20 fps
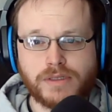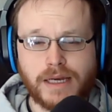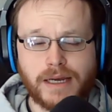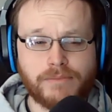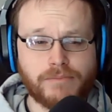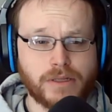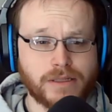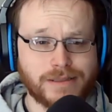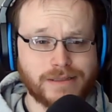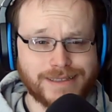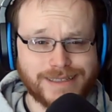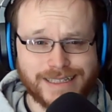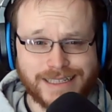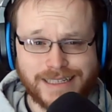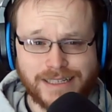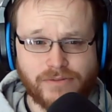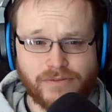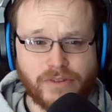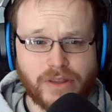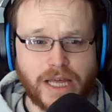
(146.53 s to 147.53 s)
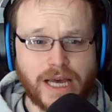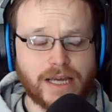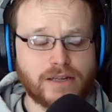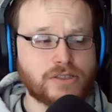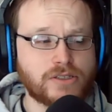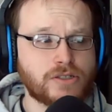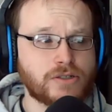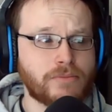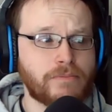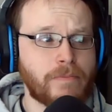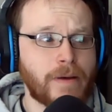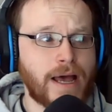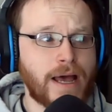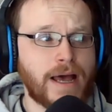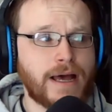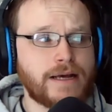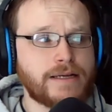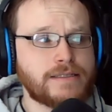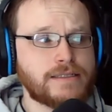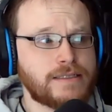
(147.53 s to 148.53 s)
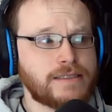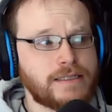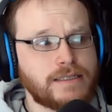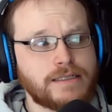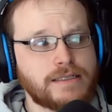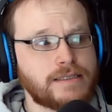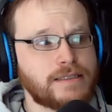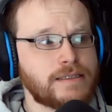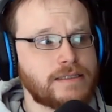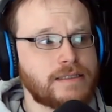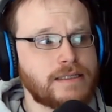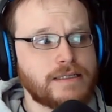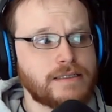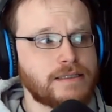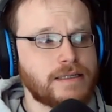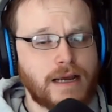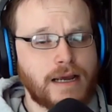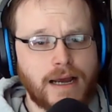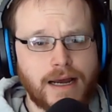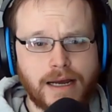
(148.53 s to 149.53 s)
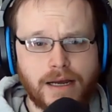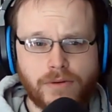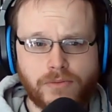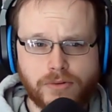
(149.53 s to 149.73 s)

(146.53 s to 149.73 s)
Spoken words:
I believe that surpassed his season high.